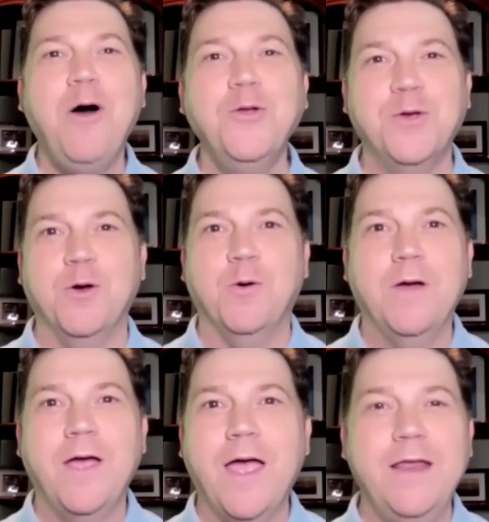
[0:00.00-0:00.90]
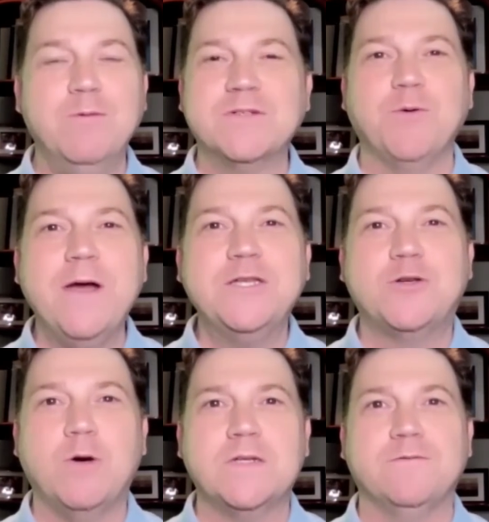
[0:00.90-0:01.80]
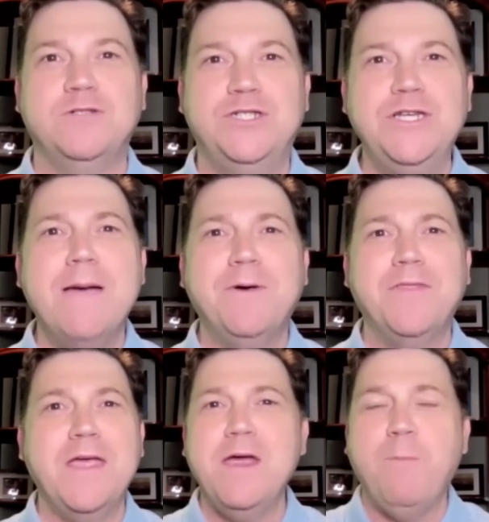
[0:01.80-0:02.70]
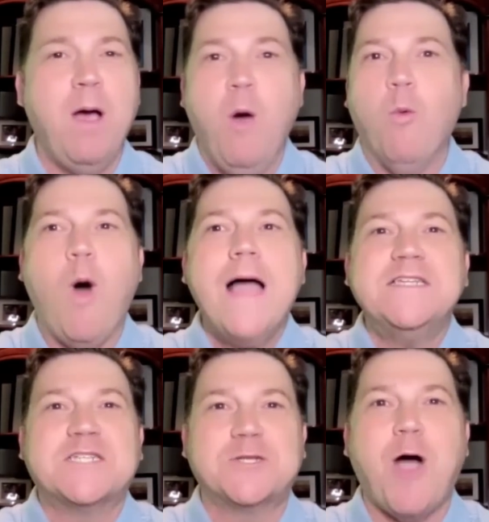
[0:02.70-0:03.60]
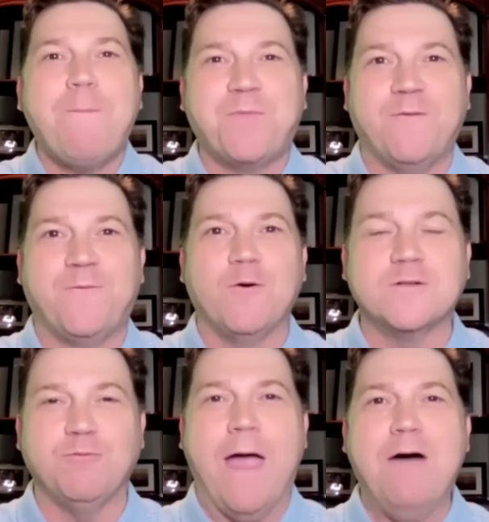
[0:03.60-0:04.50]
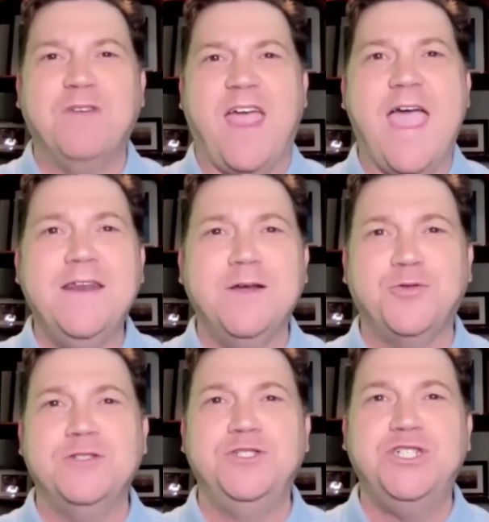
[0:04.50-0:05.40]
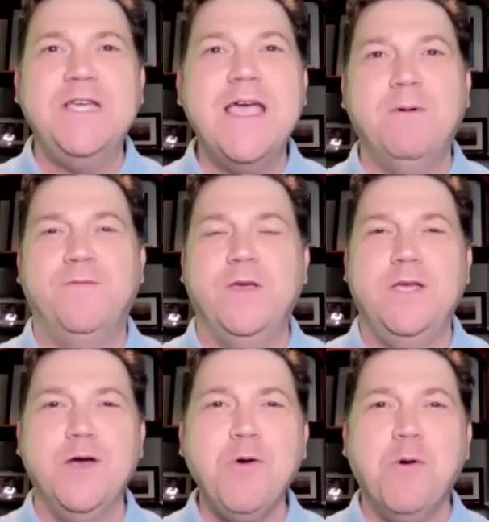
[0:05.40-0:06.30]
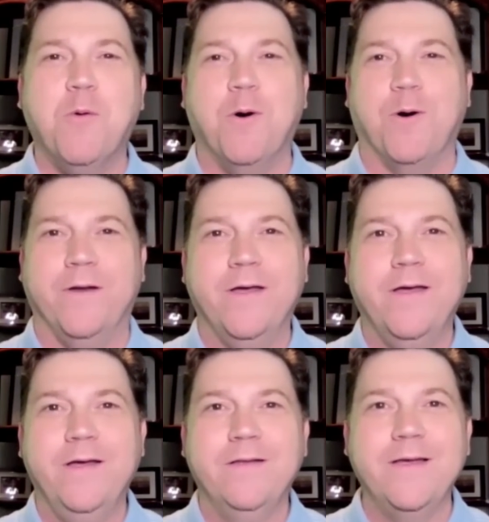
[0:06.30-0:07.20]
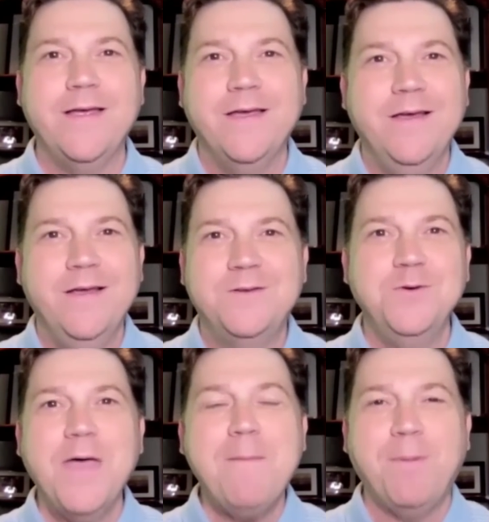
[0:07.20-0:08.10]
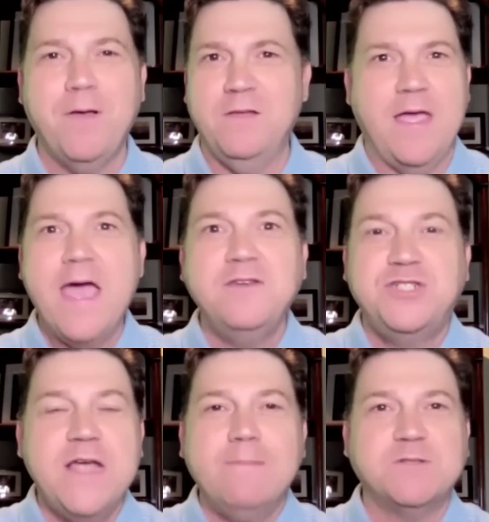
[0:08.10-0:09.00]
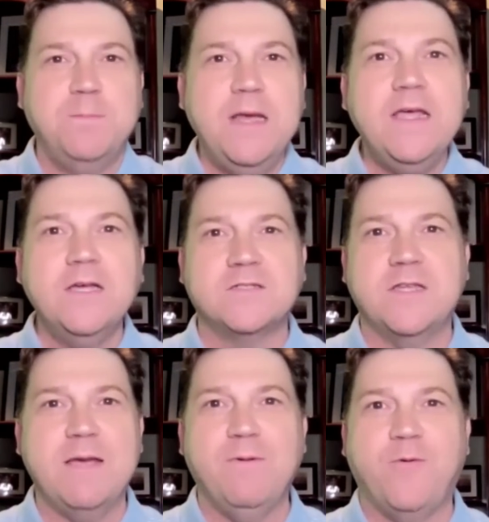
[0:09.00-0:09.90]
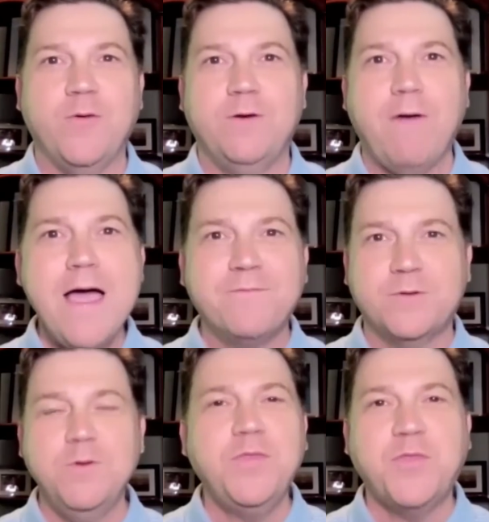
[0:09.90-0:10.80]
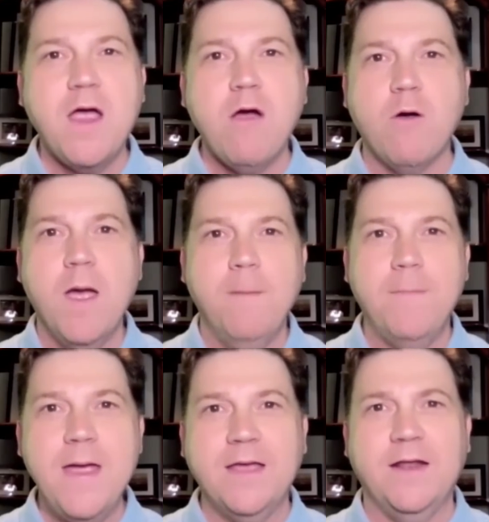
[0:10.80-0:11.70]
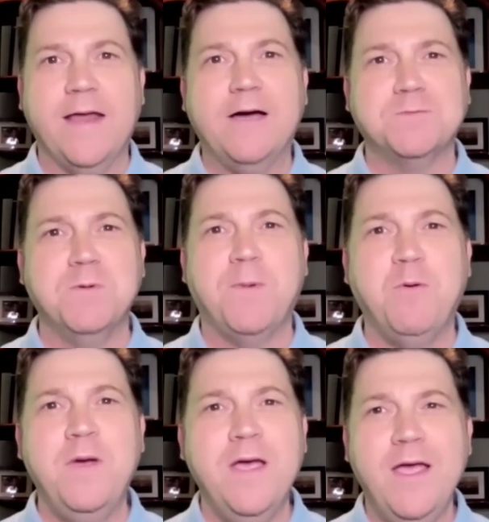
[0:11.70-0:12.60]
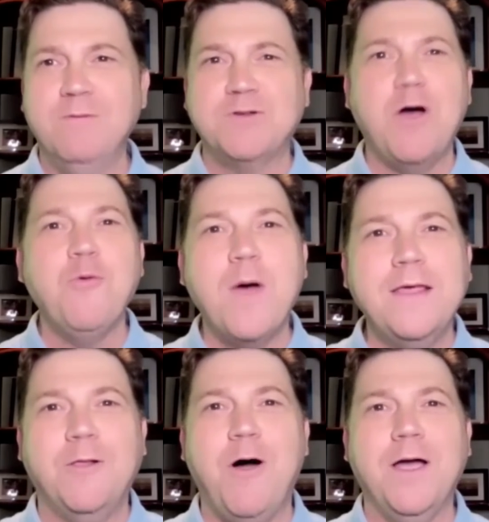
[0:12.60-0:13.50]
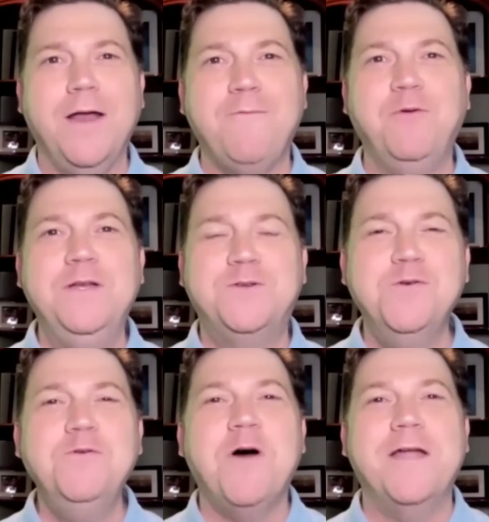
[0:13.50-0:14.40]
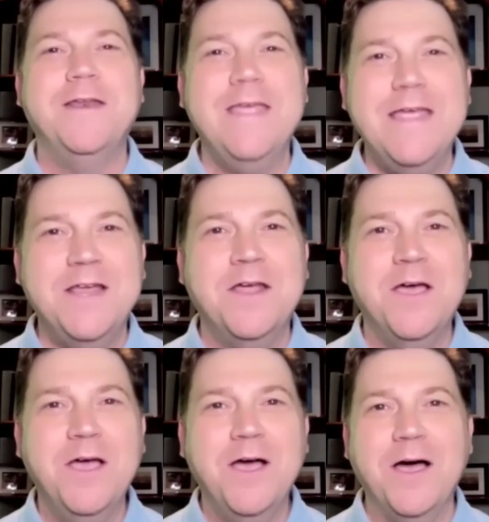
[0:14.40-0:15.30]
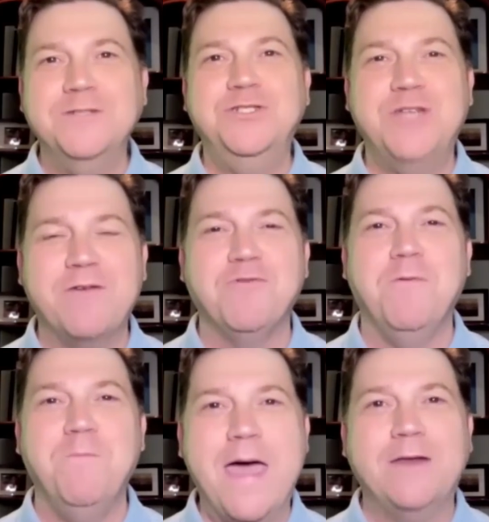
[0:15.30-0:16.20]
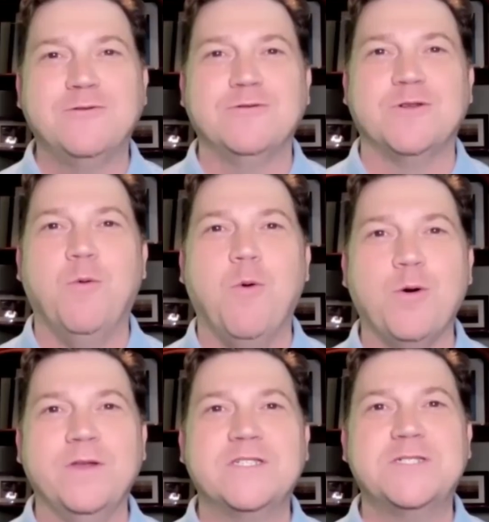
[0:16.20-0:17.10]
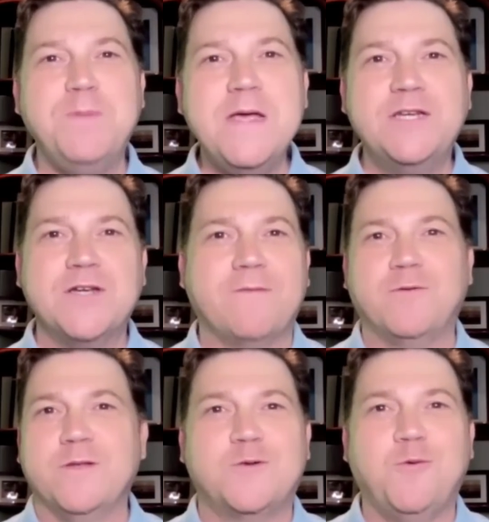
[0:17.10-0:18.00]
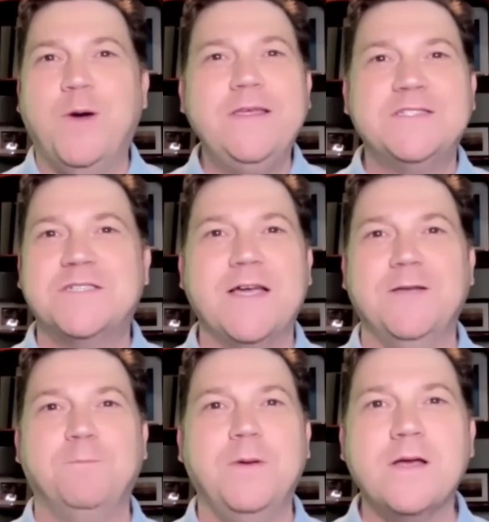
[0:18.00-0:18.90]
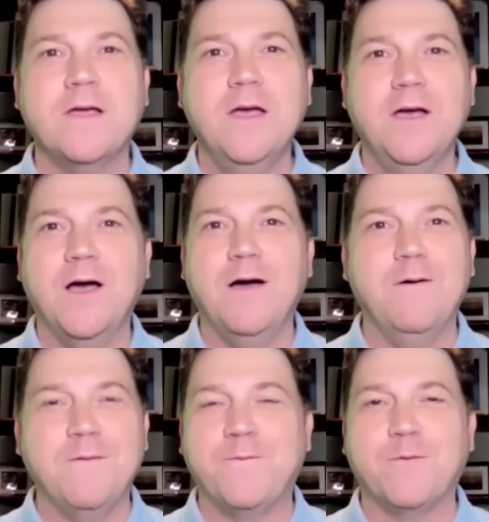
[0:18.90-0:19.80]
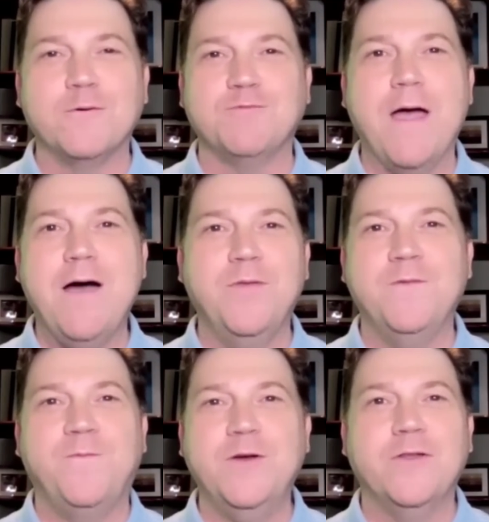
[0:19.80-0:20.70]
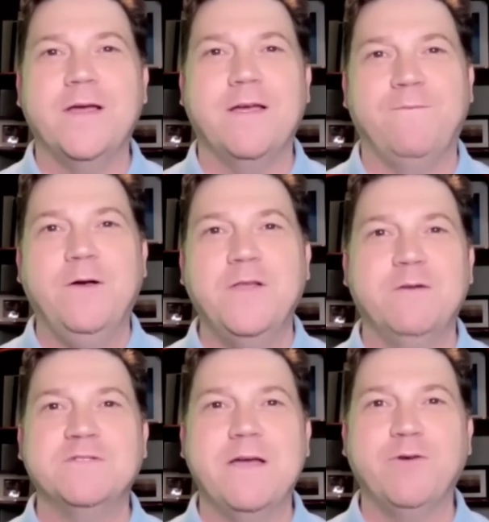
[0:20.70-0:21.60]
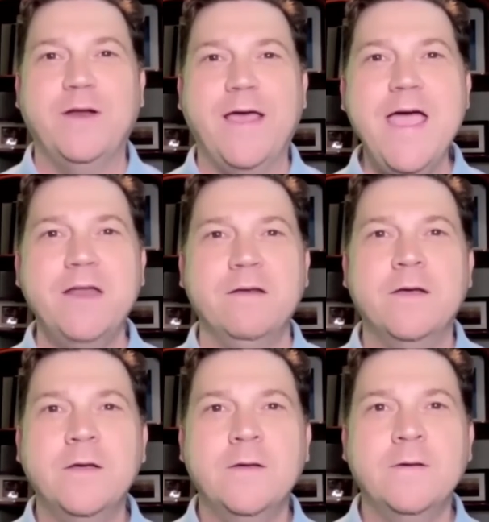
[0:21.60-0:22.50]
We all do. And he was the right choice for GM of the Year. But why stop the first round to hand out the GM of the Year award? Like, do that. They had GM's meetings the day before the draft. Do it there. Make an announcement. But it was already long enough. We do not need a general manager's award and speech after the 22nd pick of a first round that felt like it was never going to end.